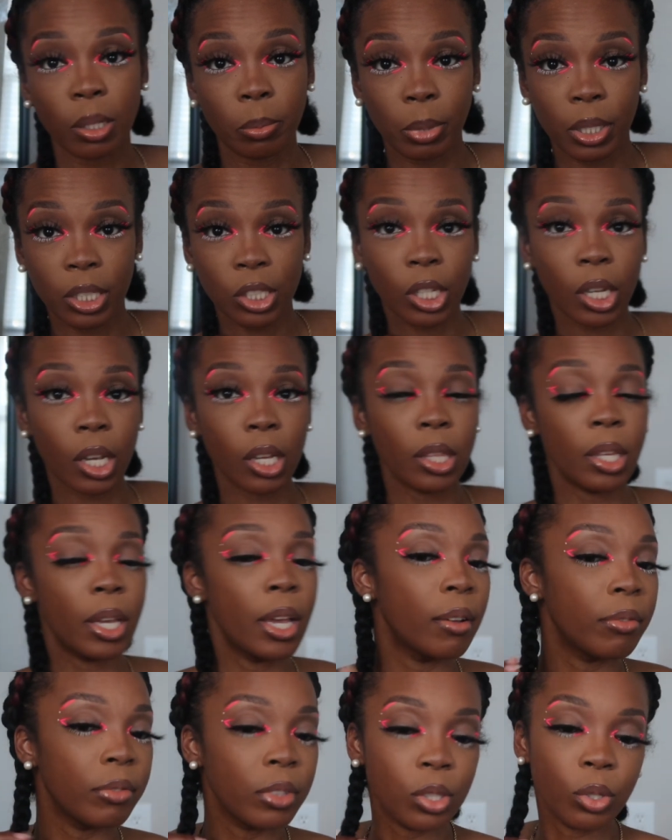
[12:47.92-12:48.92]
a bunch of other
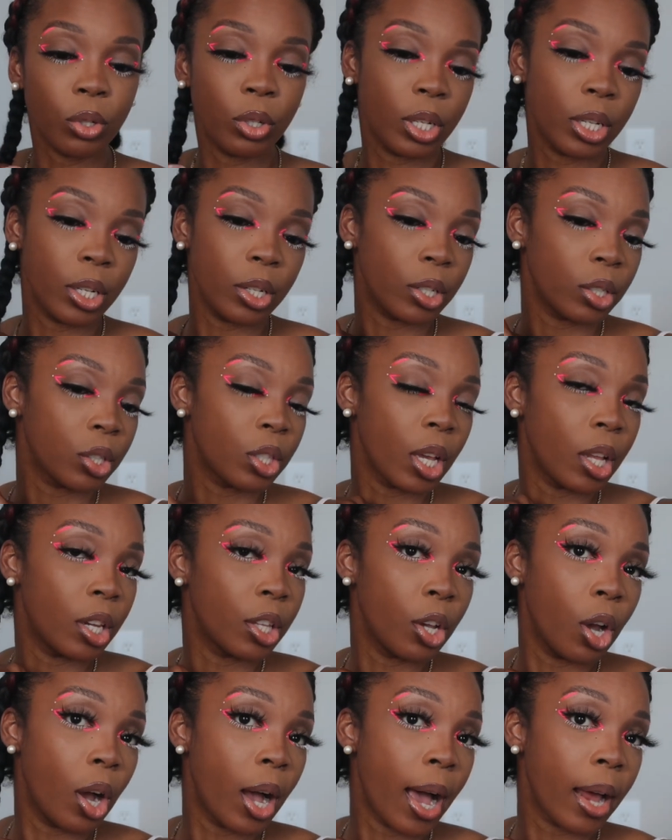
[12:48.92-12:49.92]
heifers on here
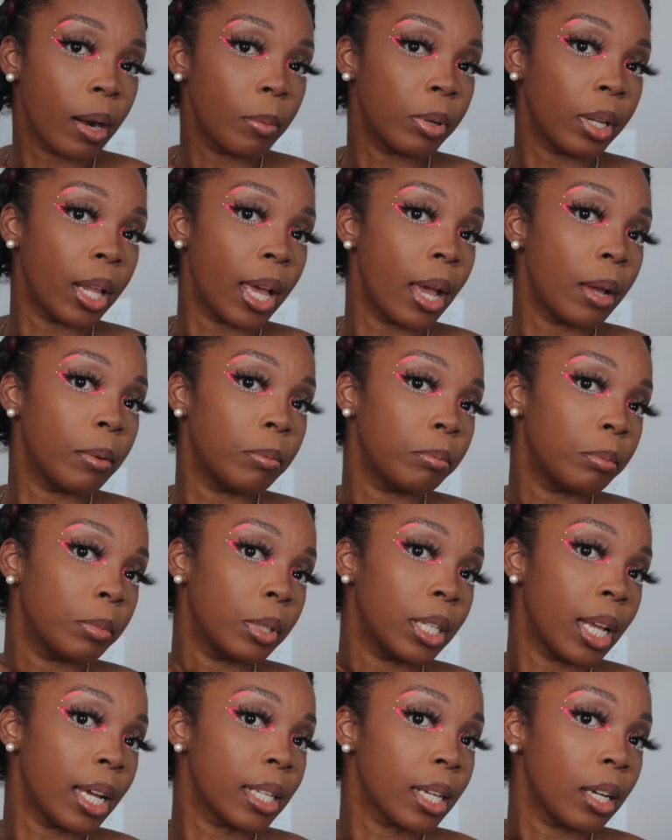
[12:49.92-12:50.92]
telling y'all how to plait,
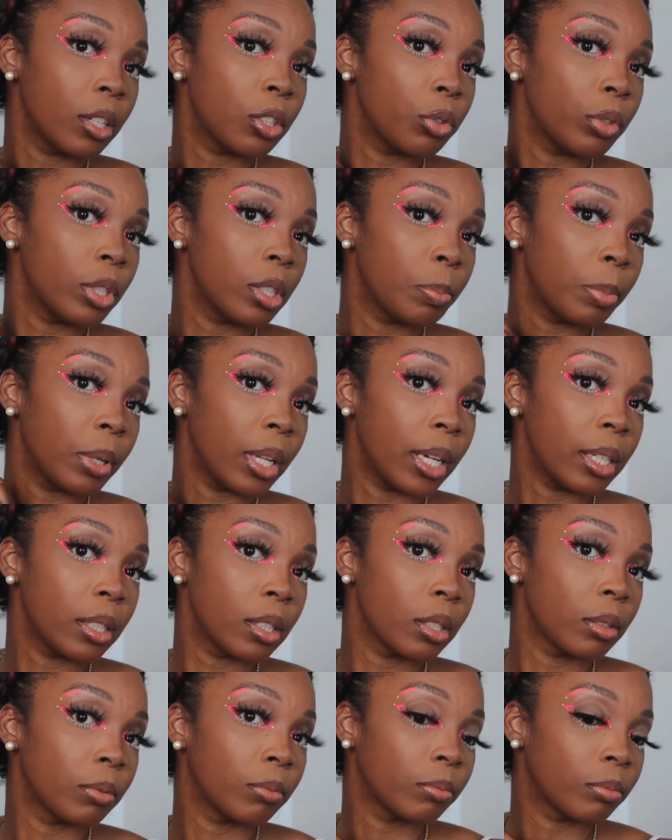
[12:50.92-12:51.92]
but that's how Trice plaits.